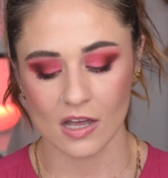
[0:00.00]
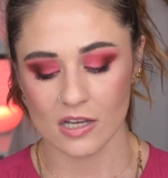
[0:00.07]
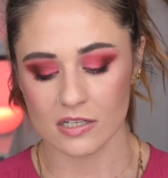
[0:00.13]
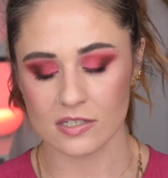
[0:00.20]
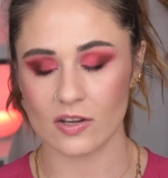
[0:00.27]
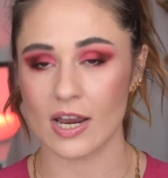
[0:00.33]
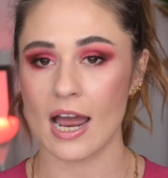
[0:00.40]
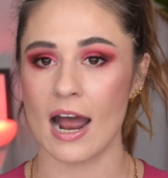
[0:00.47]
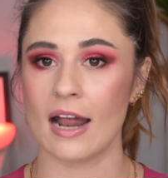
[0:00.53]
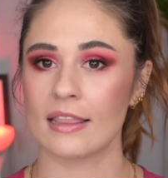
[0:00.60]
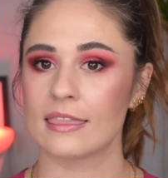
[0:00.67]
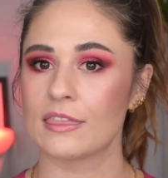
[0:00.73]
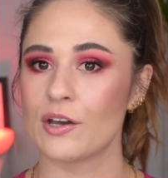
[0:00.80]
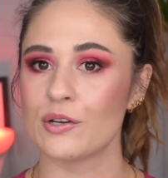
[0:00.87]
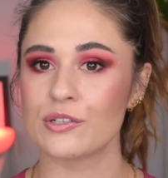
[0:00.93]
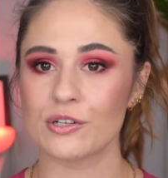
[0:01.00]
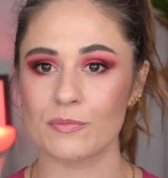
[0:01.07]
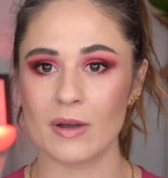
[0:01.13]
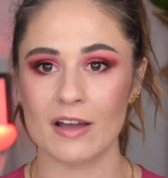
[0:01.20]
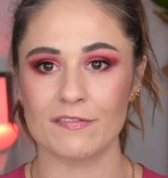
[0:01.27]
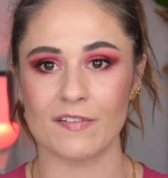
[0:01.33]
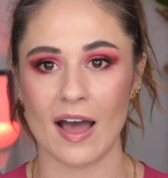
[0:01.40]
So yeah, those are
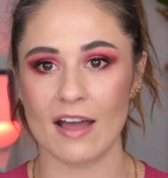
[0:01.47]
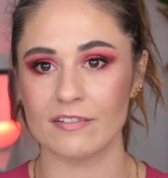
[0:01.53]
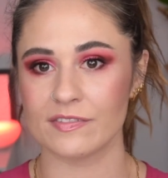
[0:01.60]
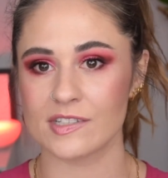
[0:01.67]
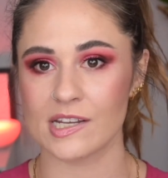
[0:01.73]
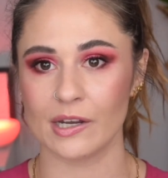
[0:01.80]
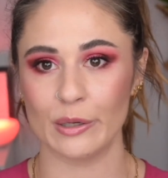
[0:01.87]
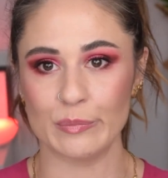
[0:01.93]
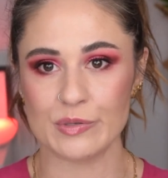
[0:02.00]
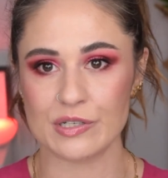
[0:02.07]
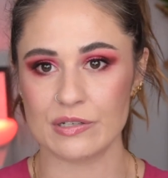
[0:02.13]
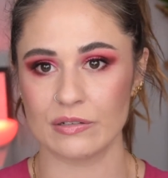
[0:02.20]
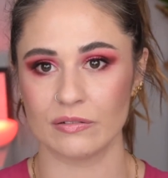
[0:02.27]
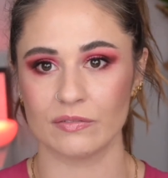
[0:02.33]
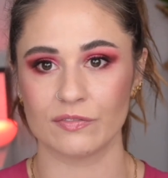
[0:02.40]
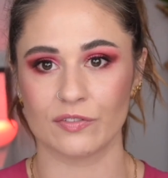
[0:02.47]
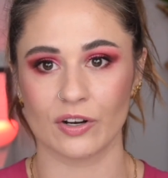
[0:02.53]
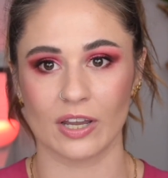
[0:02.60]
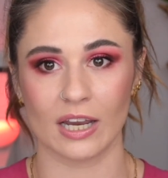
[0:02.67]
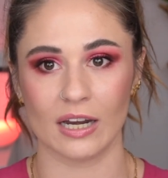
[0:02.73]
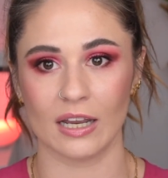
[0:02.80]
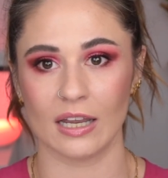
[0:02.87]
my five tips for
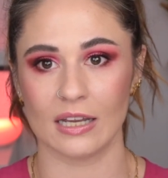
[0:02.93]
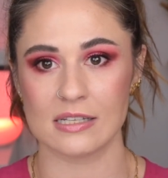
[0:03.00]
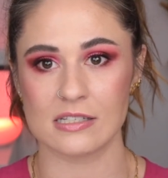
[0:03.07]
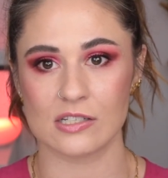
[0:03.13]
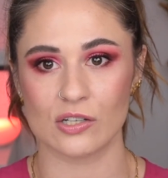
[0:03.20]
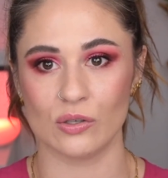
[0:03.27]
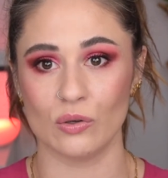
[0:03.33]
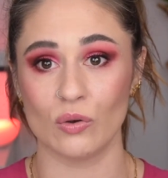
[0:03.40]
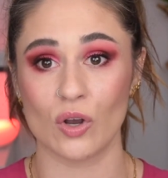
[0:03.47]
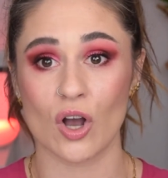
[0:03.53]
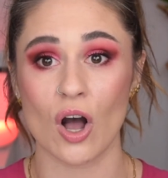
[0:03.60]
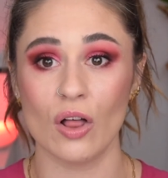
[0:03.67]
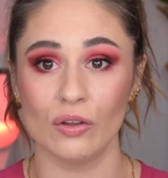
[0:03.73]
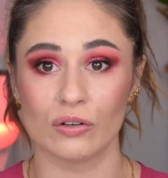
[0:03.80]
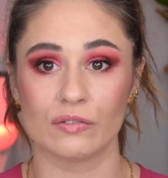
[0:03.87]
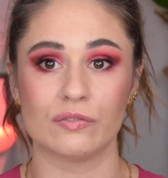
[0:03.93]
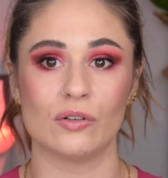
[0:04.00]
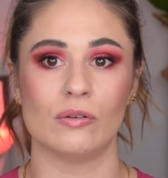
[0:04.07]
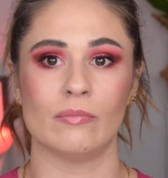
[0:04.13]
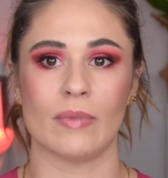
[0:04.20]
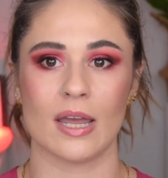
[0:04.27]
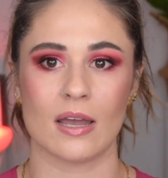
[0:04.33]
getting into colorful
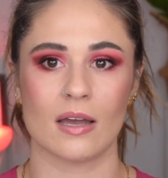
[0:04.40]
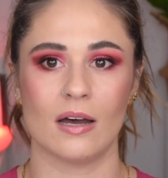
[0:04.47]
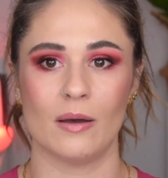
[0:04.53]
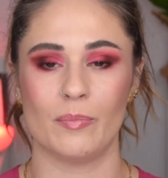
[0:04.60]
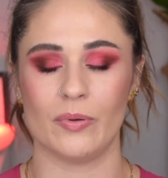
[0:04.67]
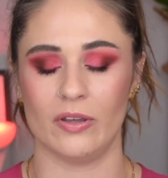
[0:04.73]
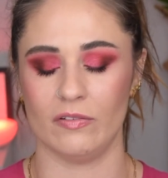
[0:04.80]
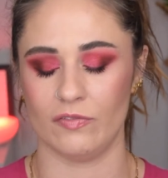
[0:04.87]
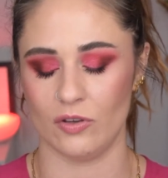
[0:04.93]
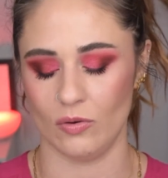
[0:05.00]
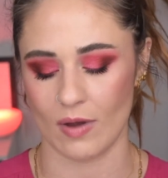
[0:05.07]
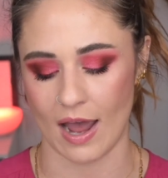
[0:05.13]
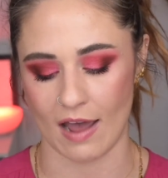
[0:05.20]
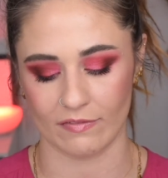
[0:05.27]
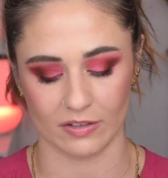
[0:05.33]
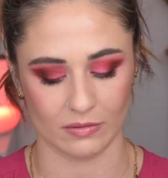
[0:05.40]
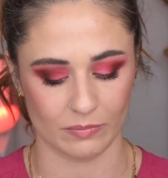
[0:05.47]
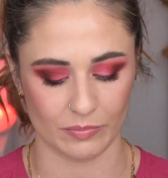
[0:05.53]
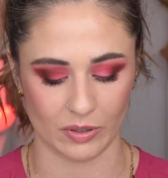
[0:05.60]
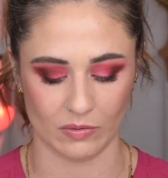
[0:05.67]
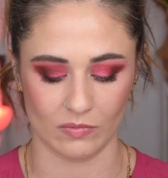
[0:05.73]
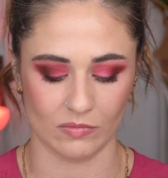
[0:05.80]
makeup if you haven't
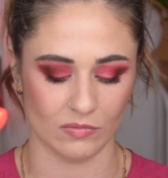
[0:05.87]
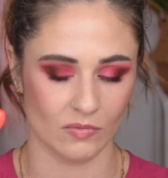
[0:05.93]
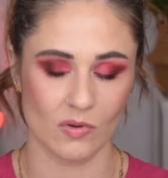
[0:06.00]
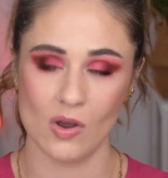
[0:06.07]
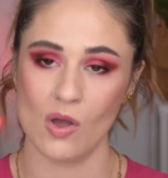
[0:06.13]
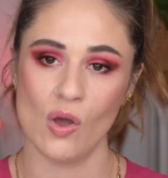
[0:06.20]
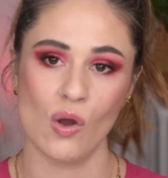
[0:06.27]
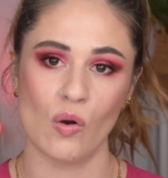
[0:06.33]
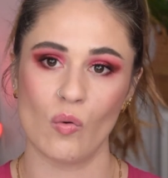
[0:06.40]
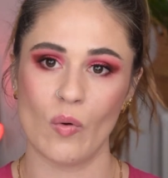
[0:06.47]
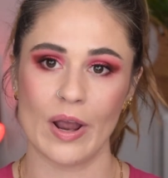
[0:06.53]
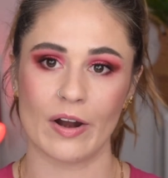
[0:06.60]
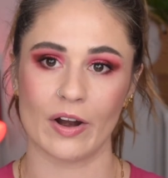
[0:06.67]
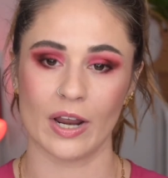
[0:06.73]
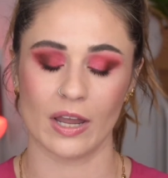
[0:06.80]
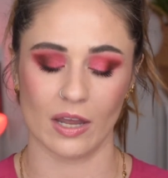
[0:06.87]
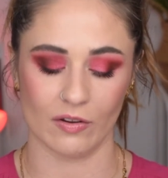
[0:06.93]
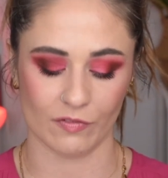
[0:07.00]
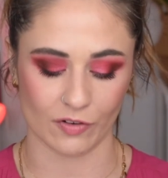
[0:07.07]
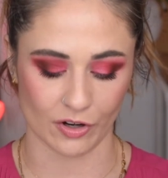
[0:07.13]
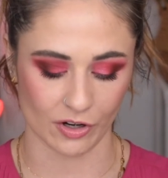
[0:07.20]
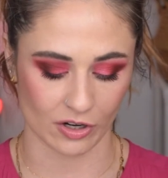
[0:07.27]
been wearing it
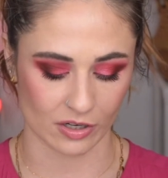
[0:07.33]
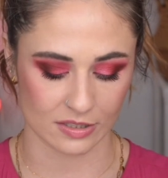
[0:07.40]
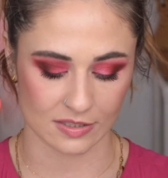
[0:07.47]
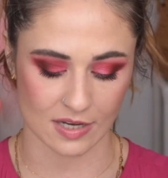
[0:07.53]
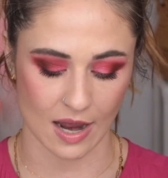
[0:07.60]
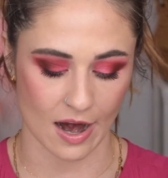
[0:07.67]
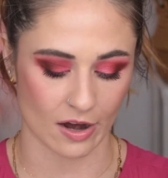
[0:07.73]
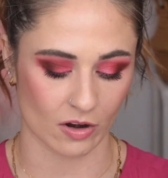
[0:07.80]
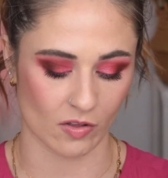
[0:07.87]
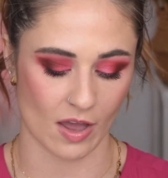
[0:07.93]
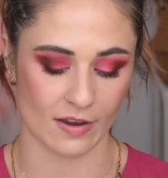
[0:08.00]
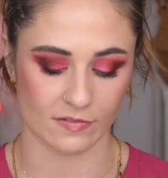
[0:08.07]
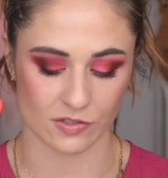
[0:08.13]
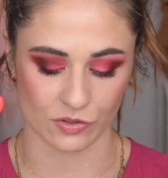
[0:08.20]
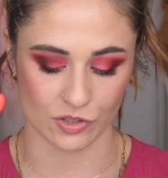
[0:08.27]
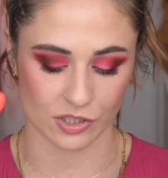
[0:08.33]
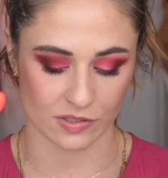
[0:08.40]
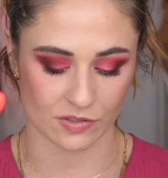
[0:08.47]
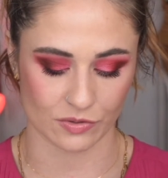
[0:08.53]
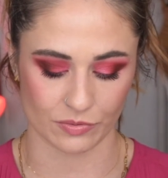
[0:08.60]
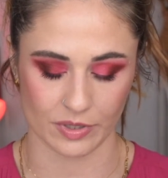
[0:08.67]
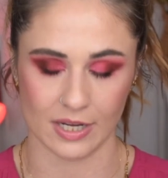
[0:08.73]
for your entire life. So just
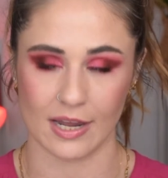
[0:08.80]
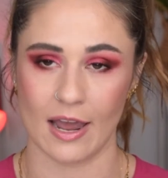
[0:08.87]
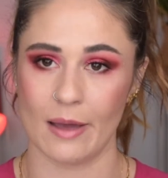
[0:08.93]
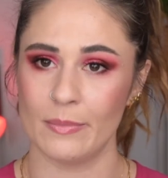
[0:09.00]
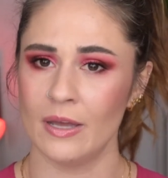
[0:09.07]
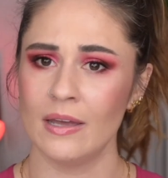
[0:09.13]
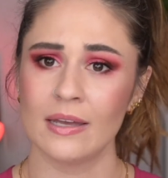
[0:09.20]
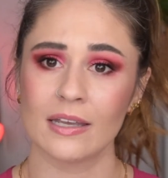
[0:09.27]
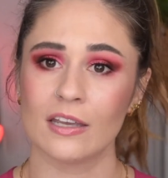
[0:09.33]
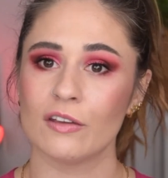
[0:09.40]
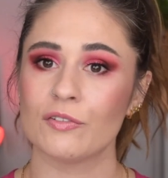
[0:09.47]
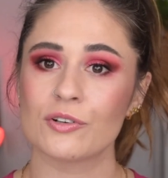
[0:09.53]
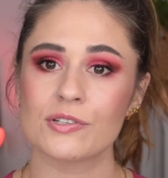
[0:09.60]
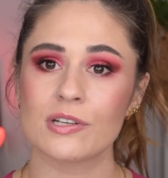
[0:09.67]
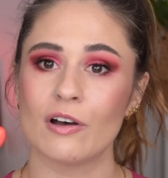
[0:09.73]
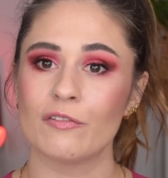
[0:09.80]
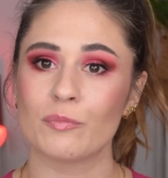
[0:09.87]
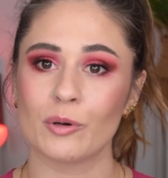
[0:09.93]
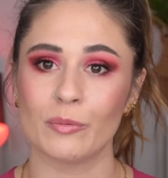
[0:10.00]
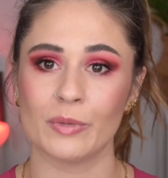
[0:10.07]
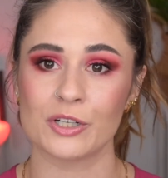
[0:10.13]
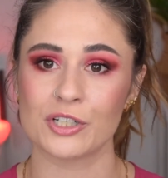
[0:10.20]
to recap, give yourself
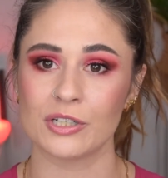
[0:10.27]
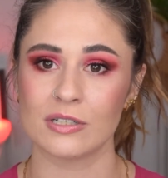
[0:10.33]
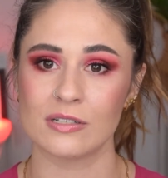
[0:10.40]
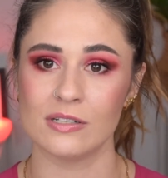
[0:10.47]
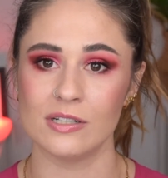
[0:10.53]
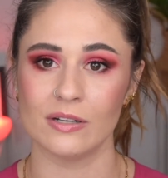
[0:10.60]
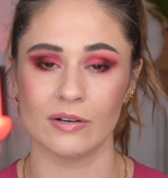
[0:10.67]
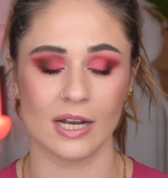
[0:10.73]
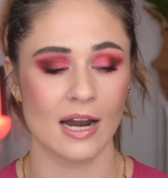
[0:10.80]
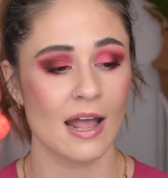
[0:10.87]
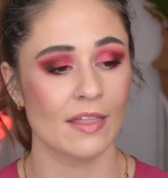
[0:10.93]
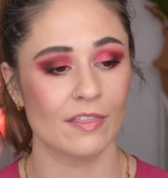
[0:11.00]
permission to do it.